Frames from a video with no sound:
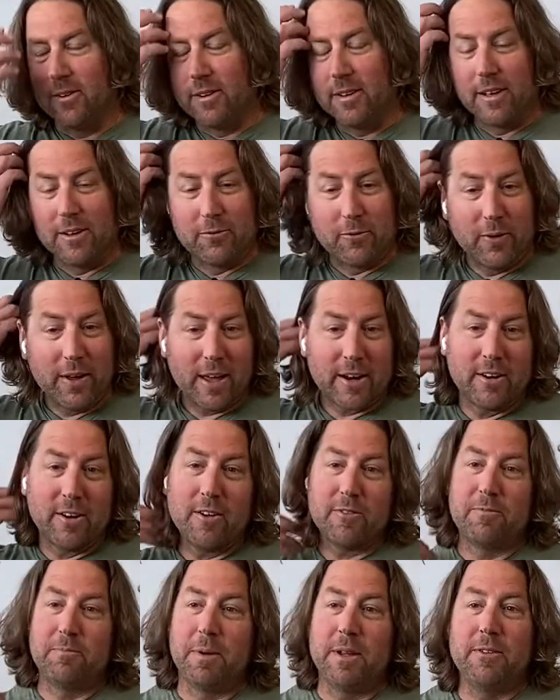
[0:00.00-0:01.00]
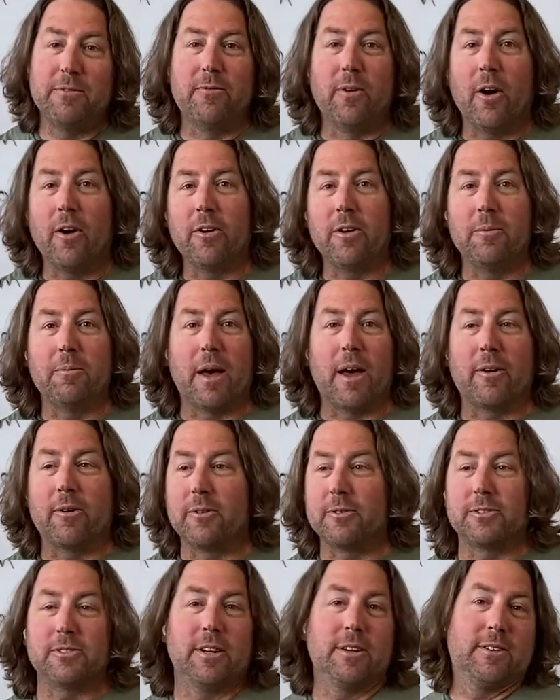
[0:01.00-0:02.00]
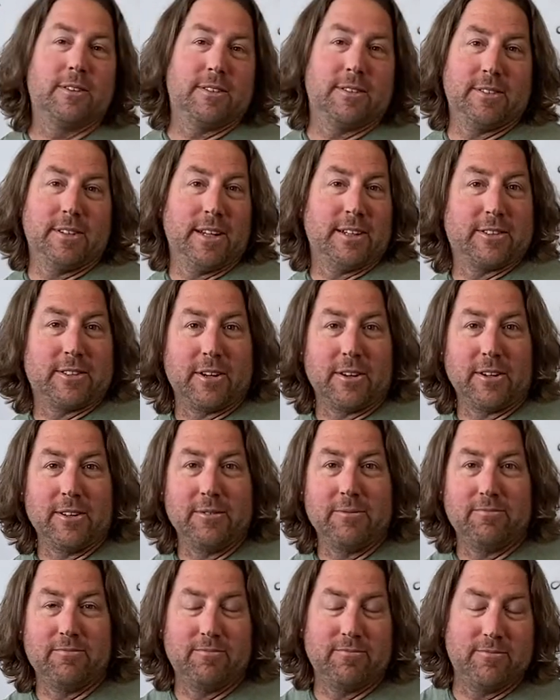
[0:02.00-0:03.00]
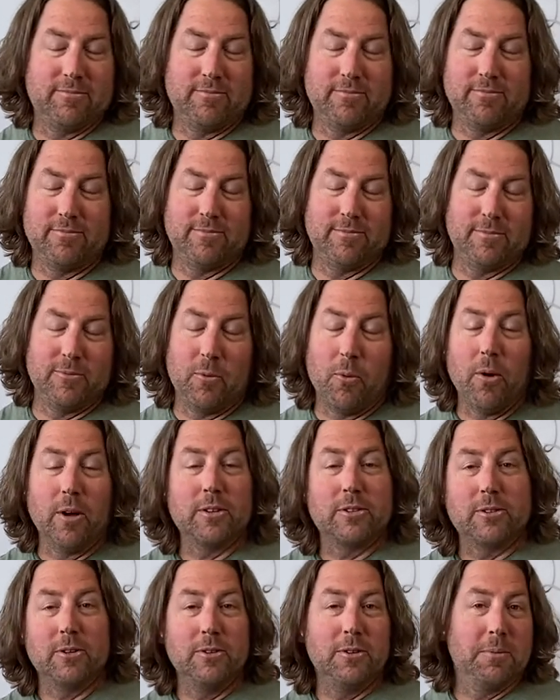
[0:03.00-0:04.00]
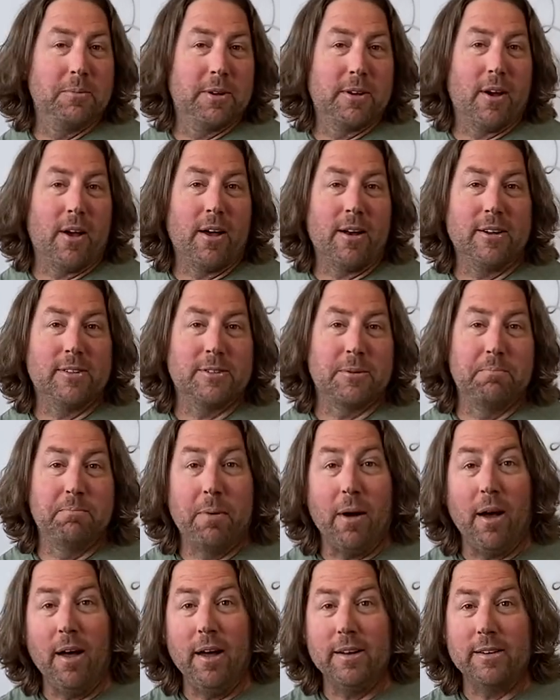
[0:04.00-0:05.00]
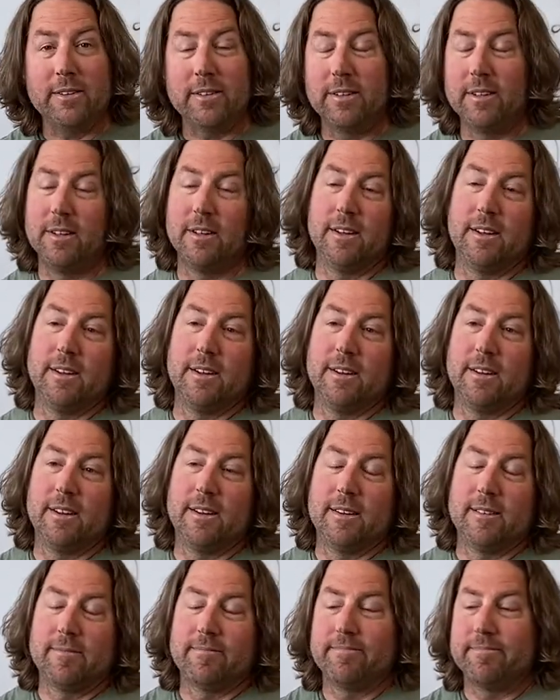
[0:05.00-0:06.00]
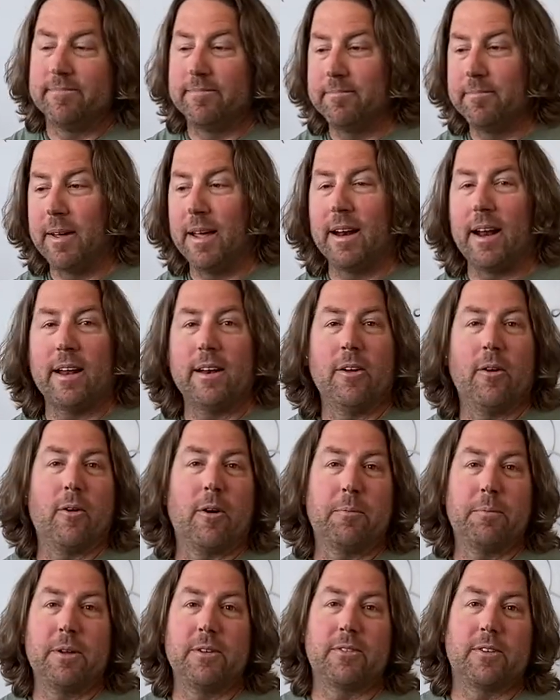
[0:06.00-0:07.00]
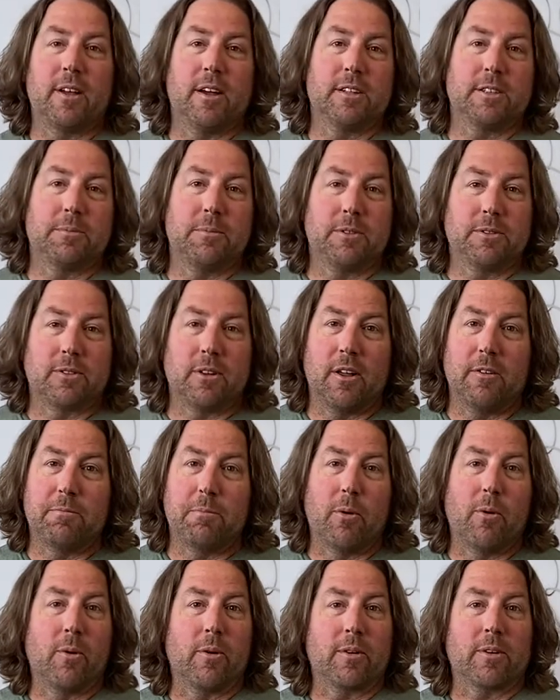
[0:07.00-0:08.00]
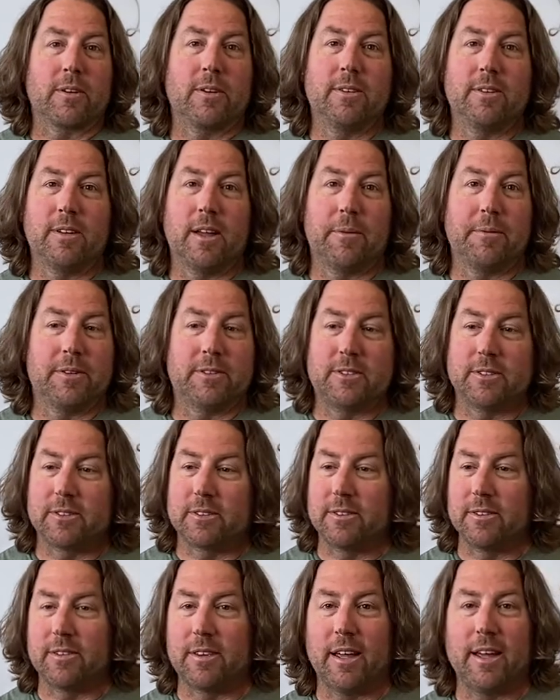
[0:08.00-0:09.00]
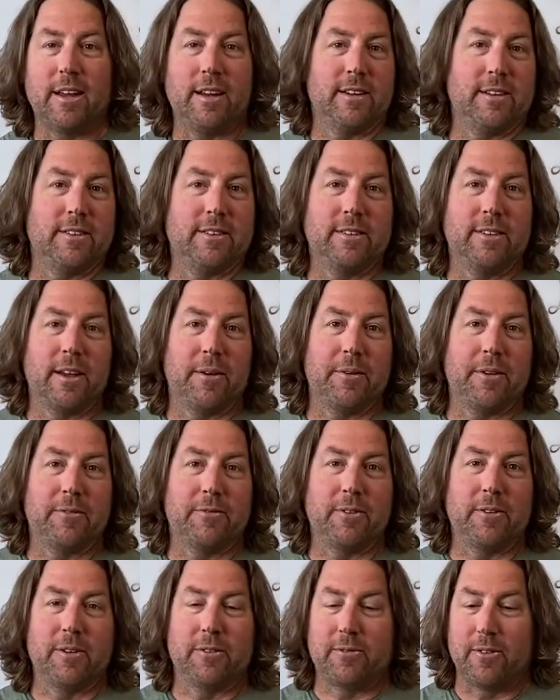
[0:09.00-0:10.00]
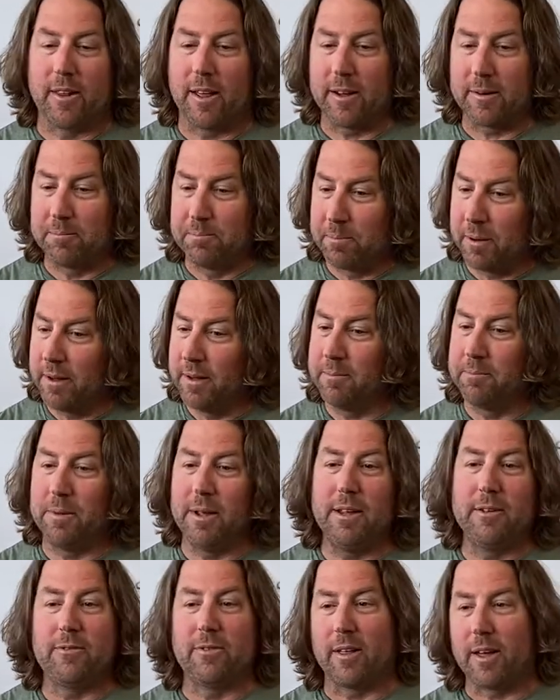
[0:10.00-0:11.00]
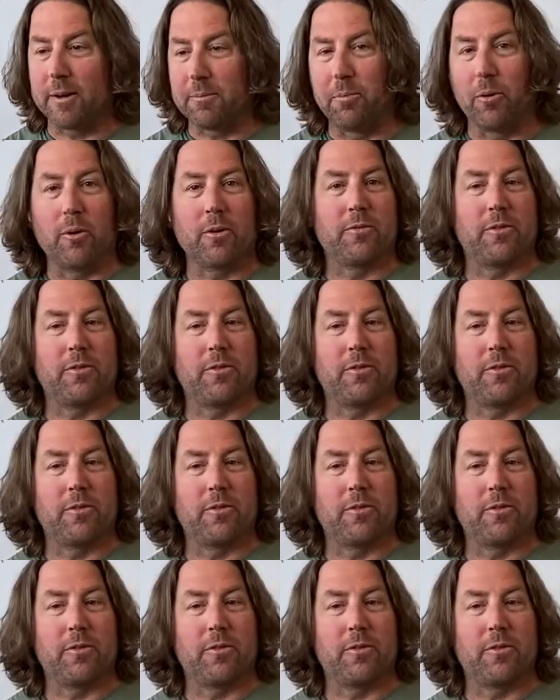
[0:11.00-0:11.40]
If we had enough beef volume, I don't know necessarily want to be honest, but man, I know our beef customers love pork. I mean, it's just a thing. I mean, if you like beef, you like pork.